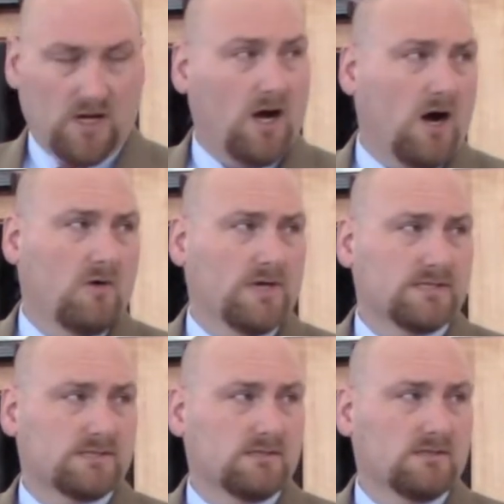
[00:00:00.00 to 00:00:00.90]

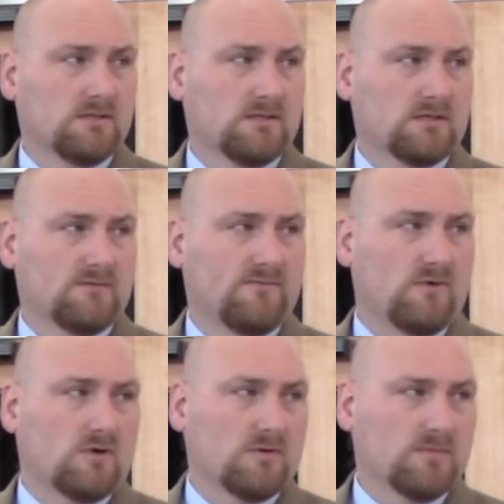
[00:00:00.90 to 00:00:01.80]
Always
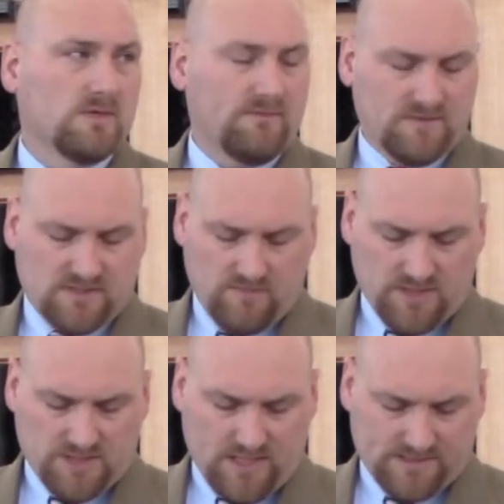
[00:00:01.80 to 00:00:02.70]
conform if it's to
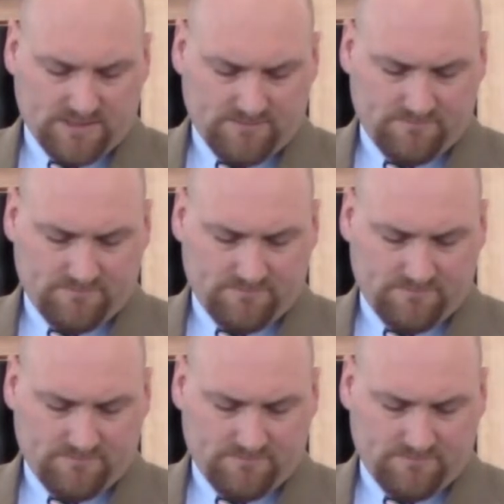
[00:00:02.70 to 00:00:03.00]
be just."